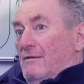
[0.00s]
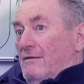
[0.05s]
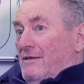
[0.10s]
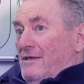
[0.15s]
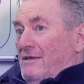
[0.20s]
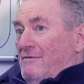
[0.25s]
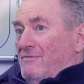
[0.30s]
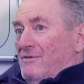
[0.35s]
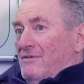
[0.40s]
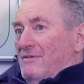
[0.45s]

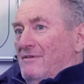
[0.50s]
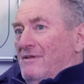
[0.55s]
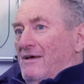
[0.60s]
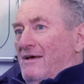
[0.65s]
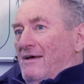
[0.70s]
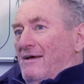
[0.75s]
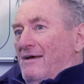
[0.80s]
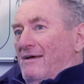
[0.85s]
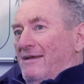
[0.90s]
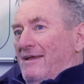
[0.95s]
even
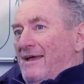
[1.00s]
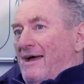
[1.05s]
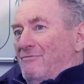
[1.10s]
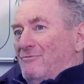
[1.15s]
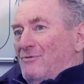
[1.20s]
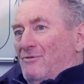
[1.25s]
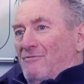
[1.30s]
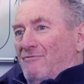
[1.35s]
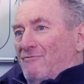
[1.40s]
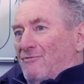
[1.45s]

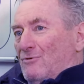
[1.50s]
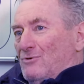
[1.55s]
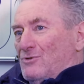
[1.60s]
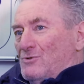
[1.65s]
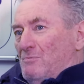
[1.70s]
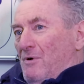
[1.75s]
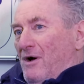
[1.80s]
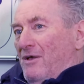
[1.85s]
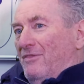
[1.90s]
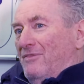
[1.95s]
after the
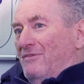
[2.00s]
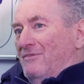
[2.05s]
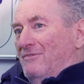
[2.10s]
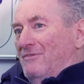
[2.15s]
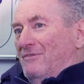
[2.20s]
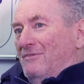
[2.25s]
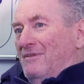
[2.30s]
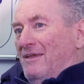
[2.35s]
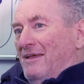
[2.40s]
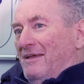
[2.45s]
first month,
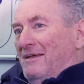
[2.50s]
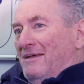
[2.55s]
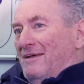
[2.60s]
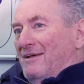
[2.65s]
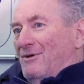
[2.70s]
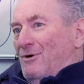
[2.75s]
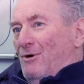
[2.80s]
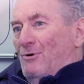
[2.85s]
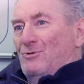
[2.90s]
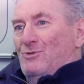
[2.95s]

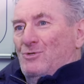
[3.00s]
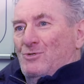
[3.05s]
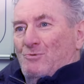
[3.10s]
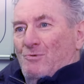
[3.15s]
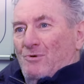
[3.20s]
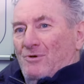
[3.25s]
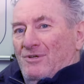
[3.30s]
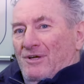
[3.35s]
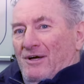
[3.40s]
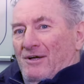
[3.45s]
coaches
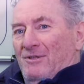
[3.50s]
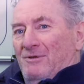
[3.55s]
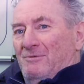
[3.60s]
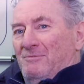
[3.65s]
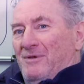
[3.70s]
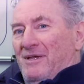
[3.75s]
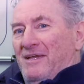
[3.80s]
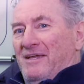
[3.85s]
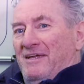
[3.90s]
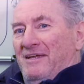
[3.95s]
were
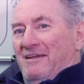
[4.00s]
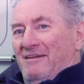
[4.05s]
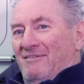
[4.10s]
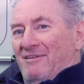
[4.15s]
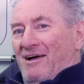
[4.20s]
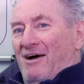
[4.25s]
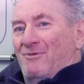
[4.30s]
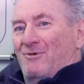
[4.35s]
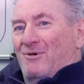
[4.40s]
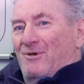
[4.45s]
telling me,
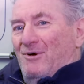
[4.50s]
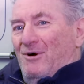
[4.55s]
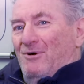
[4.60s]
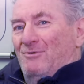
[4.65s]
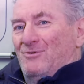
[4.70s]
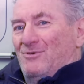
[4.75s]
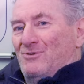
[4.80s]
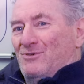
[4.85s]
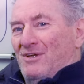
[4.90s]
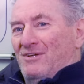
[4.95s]
other
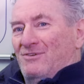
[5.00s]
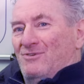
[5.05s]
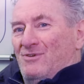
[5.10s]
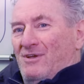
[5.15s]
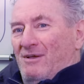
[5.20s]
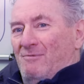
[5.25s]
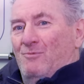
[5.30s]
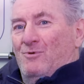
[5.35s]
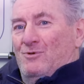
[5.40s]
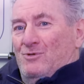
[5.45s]
coaches had
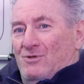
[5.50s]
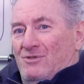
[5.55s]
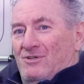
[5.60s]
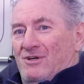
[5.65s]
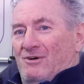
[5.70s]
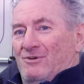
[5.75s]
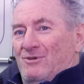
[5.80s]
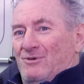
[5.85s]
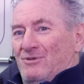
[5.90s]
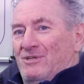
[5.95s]
said, would you
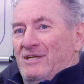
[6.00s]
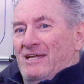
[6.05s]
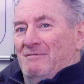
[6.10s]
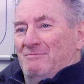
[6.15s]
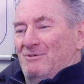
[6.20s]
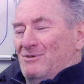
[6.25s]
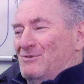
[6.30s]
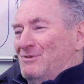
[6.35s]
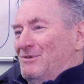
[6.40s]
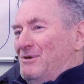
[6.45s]
tell your
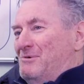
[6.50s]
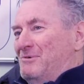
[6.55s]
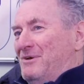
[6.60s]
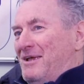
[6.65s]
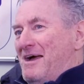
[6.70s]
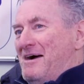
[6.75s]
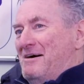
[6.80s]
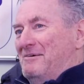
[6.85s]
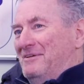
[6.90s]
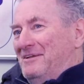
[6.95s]
team to slow
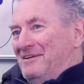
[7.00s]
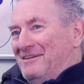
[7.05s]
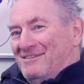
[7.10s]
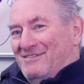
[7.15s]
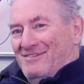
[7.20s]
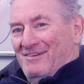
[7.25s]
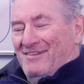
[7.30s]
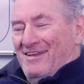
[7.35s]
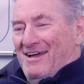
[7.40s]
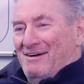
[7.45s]
down?
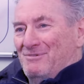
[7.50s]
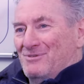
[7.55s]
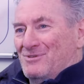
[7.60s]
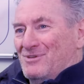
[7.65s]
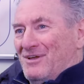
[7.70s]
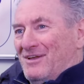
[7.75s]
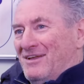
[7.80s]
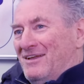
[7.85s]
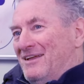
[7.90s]
So that was